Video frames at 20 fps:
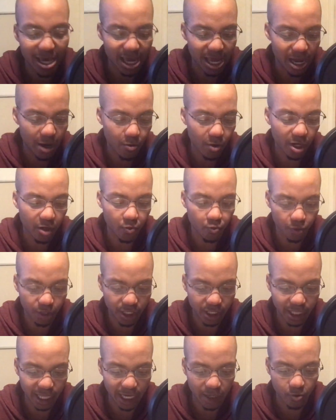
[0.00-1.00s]
And I want to
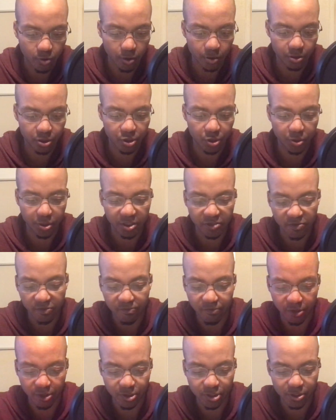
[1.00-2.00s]
read that quote to you. It's
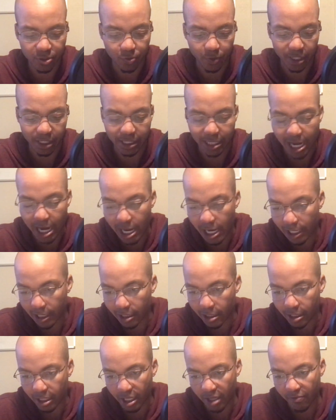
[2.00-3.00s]
from verse
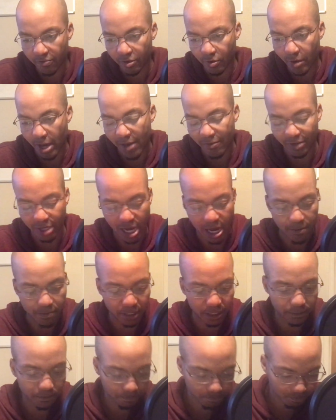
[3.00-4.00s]
29, if you have a
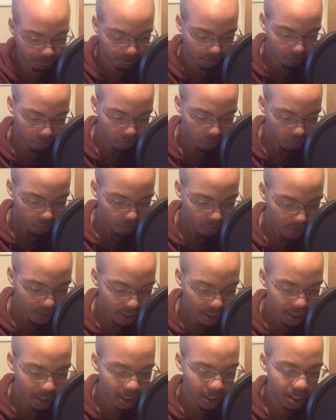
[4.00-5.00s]
copy.
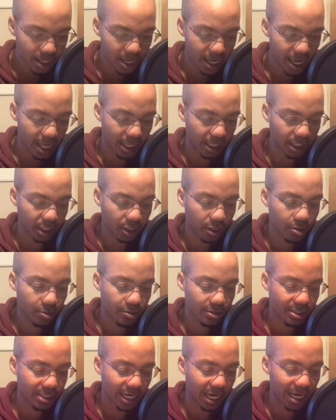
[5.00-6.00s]
And it
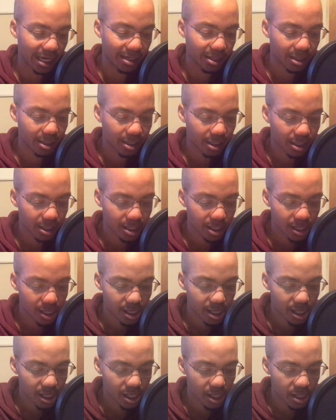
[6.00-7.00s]
goes that
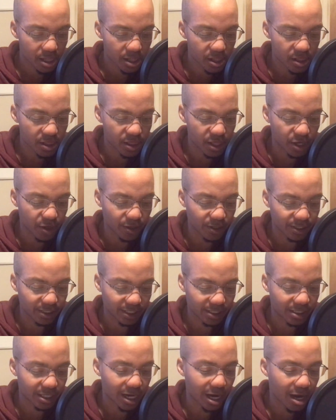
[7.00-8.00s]
there is
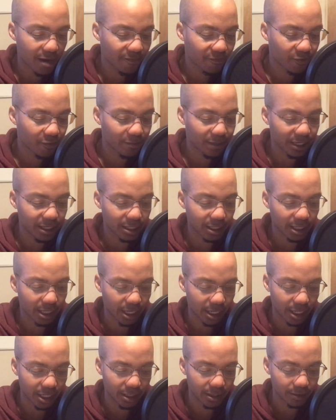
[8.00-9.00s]
a time for being
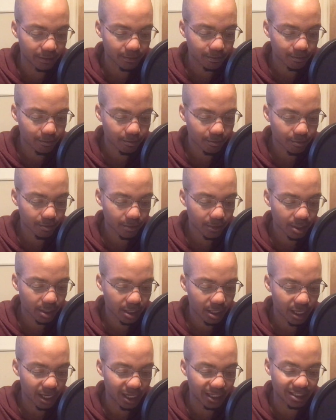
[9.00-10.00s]
ahead,
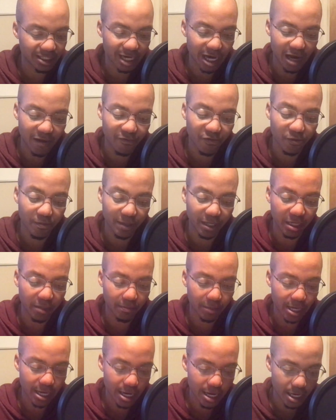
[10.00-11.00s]
a time for being
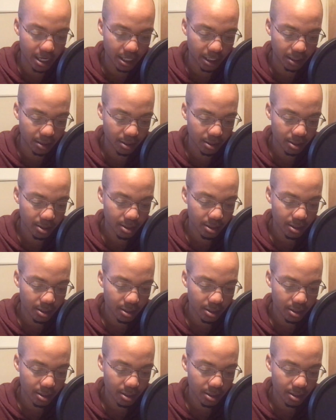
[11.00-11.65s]
behind,